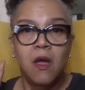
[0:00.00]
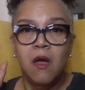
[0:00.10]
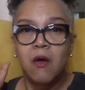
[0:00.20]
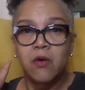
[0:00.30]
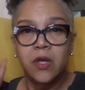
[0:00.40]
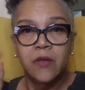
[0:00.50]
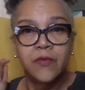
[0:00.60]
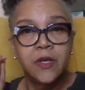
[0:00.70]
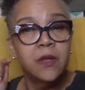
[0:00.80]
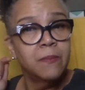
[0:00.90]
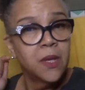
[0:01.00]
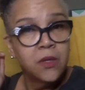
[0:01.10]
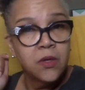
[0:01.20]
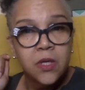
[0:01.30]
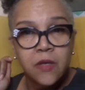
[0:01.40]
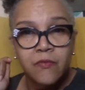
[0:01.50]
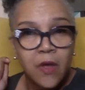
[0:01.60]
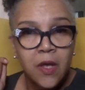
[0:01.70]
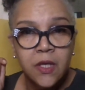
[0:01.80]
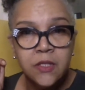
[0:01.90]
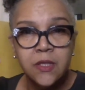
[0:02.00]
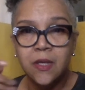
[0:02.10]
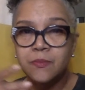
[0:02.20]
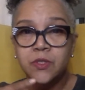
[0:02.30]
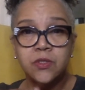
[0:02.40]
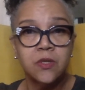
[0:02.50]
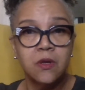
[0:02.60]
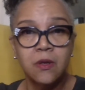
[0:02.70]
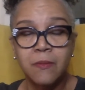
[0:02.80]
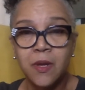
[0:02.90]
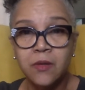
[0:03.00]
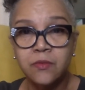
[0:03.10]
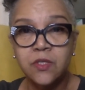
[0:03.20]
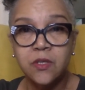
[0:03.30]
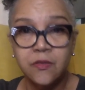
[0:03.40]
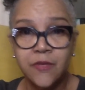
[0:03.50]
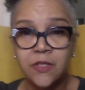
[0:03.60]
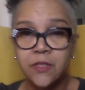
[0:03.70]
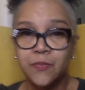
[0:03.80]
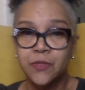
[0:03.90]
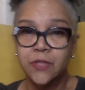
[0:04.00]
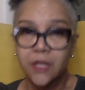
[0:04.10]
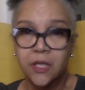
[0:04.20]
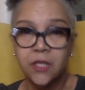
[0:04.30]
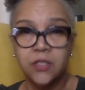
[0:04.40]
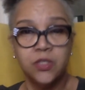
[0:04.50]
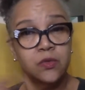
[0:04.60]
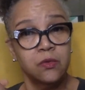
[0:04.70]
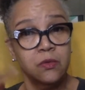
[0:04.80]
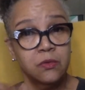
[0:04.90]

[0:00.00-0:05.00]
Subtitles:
or give any medical advice. I'm just talking about stuff as it pertains to